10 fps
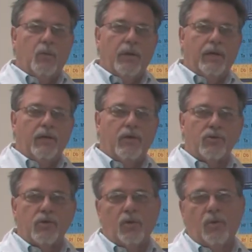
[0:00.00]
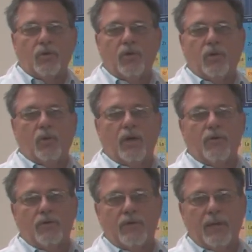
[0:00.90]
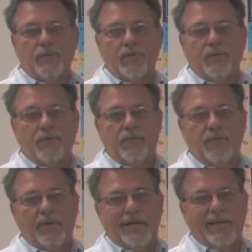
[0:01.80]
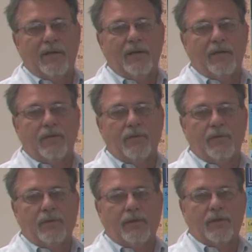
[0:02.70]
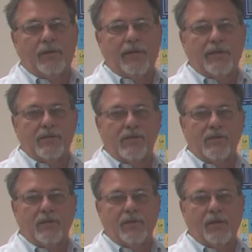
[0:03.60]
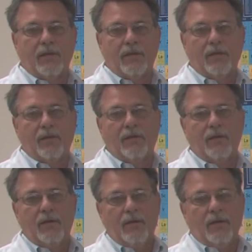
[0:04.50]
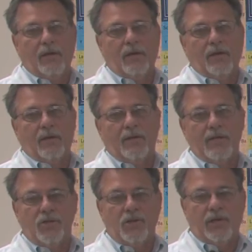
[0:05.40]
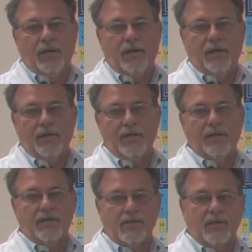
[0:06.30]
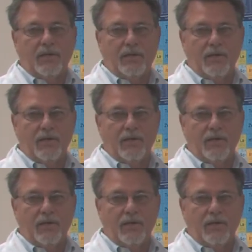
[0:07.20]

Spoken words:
we can also do other types of analytical tests like TGA and DSC.